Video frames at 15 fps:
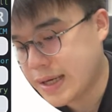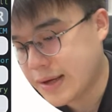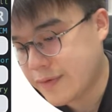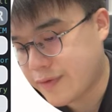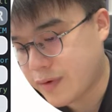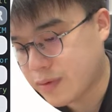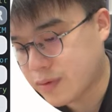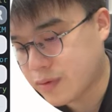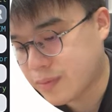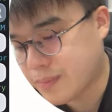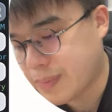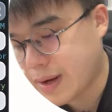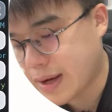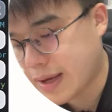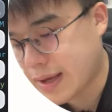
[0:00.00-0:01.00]
followed
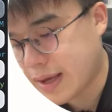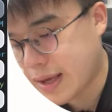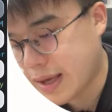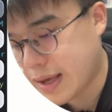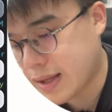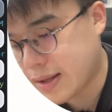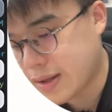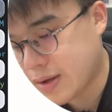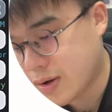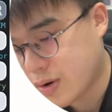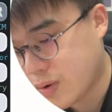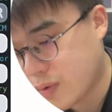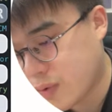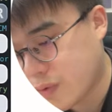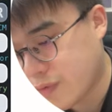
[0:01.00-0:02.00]
by 8
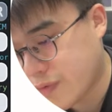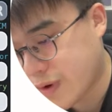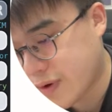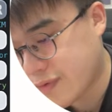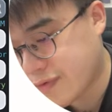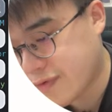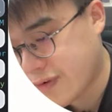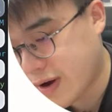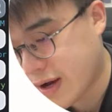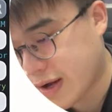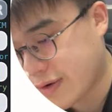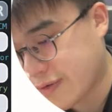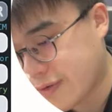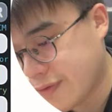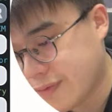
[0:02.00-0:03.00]
over 5.
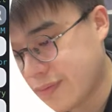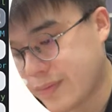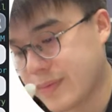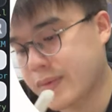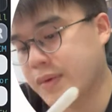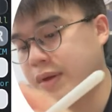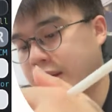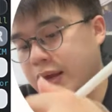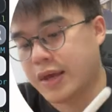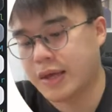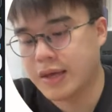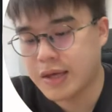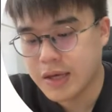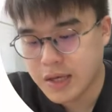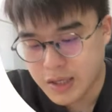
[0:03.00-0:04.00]
Okay,
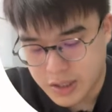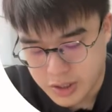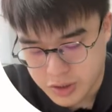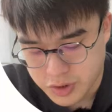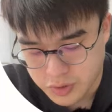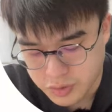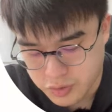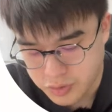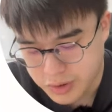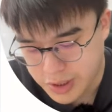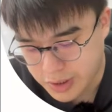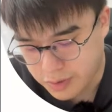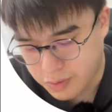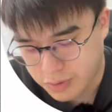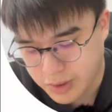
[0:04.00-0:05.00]
so do
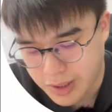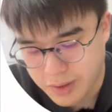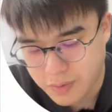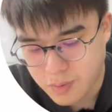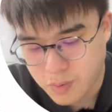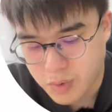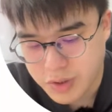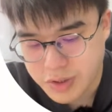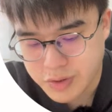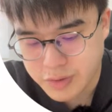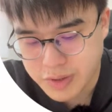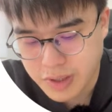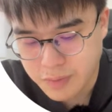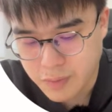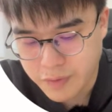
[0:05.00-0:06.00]
take note that once you're
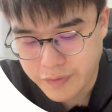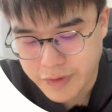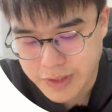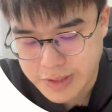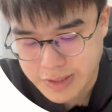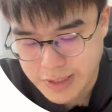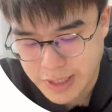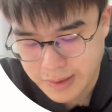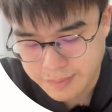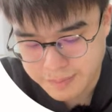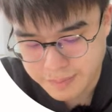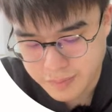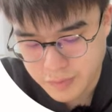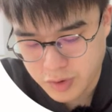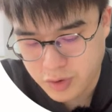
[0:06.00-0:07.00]
done with this step,
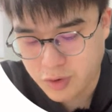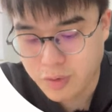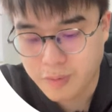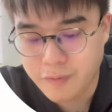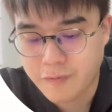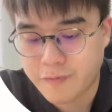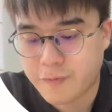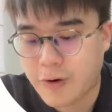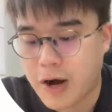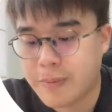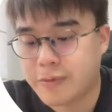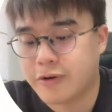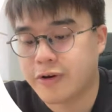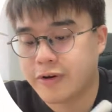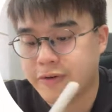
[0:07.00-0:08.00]
your
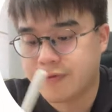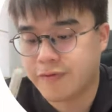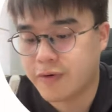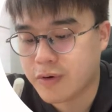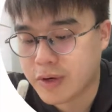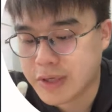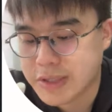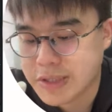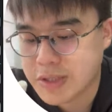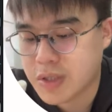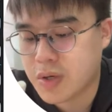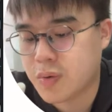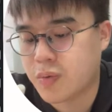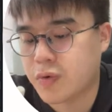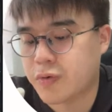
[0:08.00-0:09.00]
primary focus
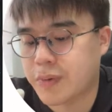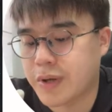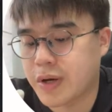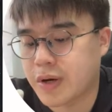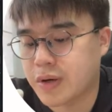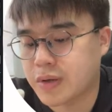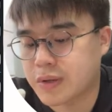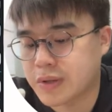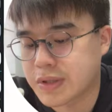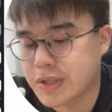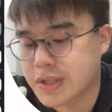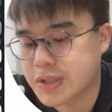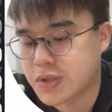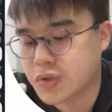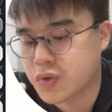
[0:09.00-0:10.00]
will be on
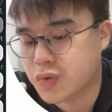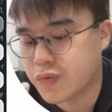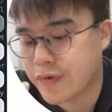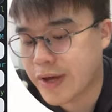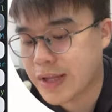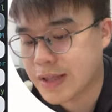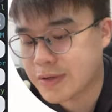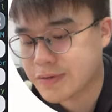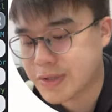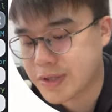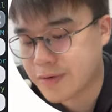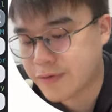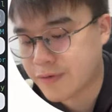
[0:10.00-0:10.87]
these two values at the